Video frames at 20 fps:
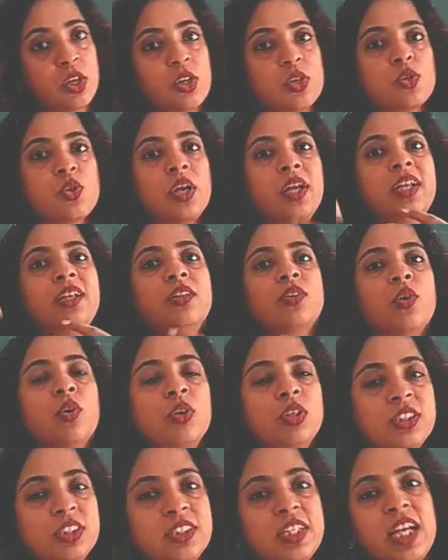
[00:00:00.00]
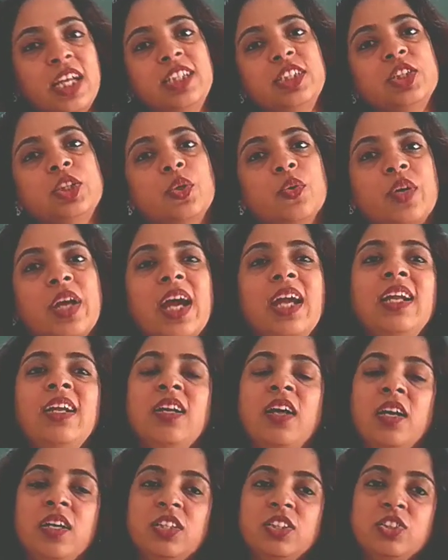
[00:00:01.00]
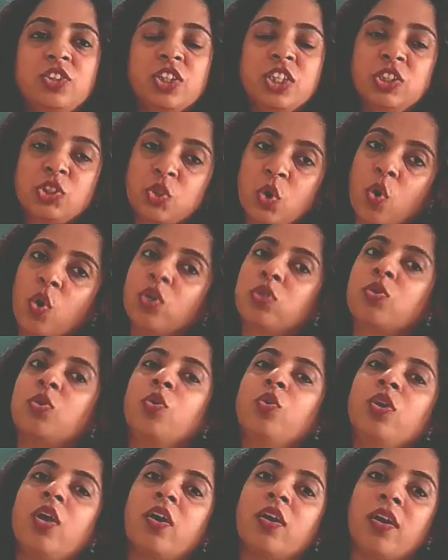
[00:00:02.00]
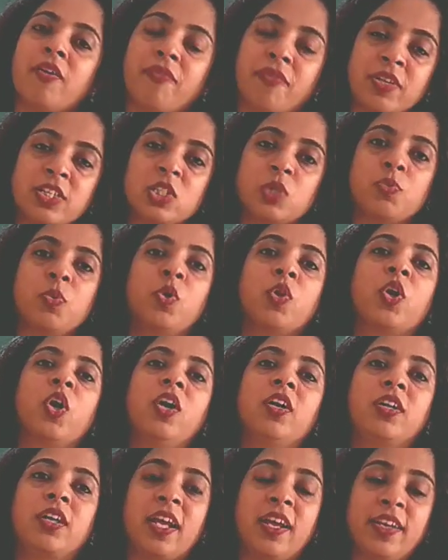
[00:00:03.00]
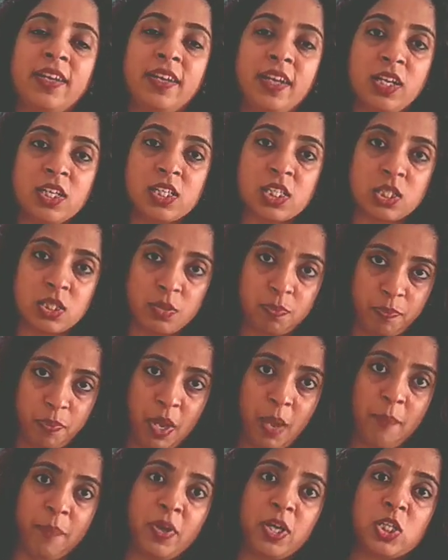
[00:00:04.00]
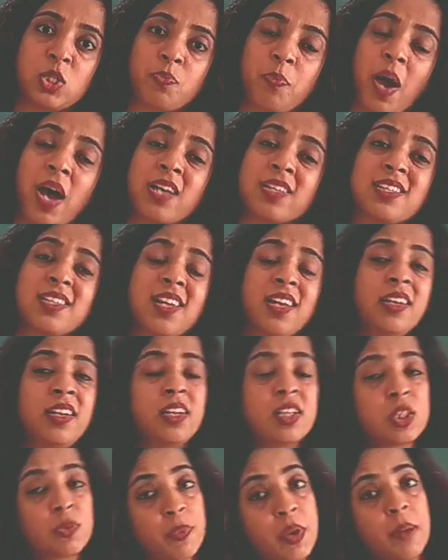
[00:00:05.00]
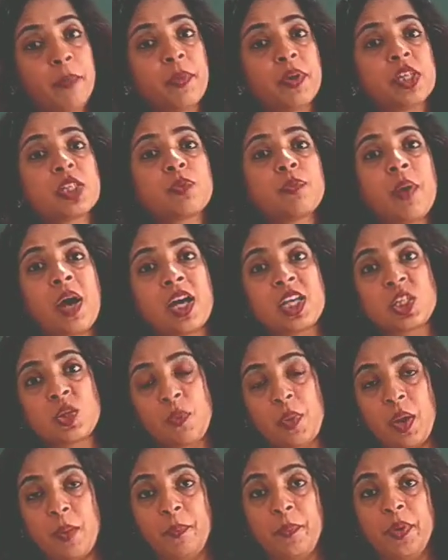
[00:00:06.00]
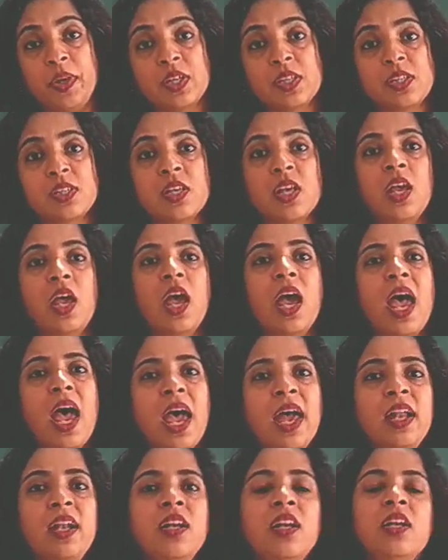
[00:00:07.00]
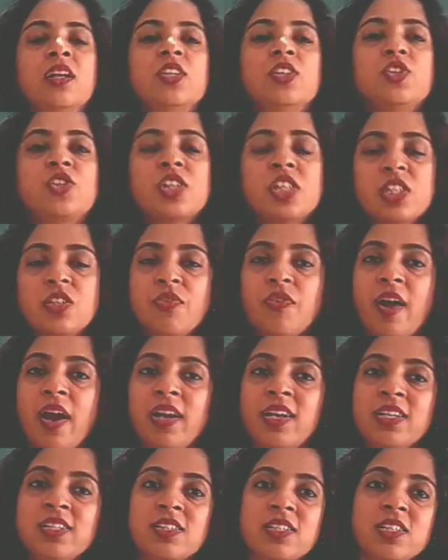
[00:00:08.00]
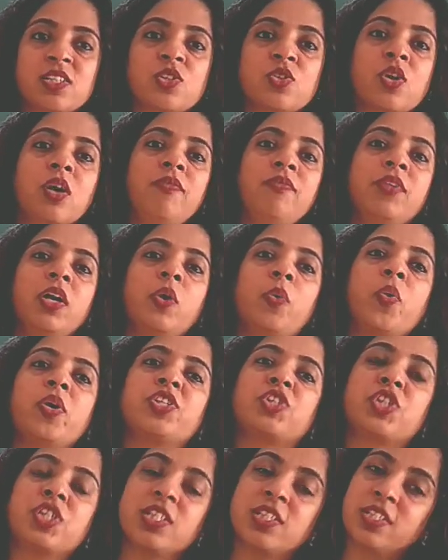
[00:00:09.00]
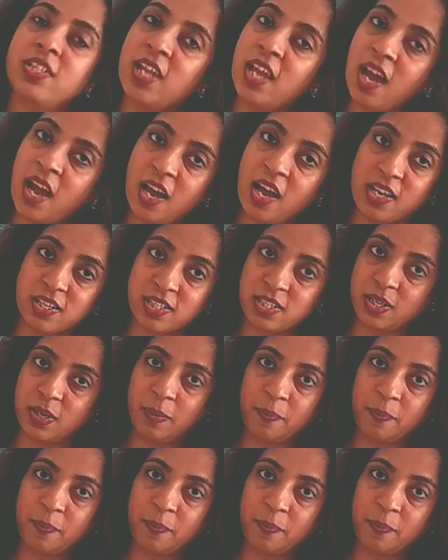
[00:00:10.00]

So in those days, you can just go through your reference book, your 10 years papers, past 10 years papers, past papers, and just find a gist of the questions they ask.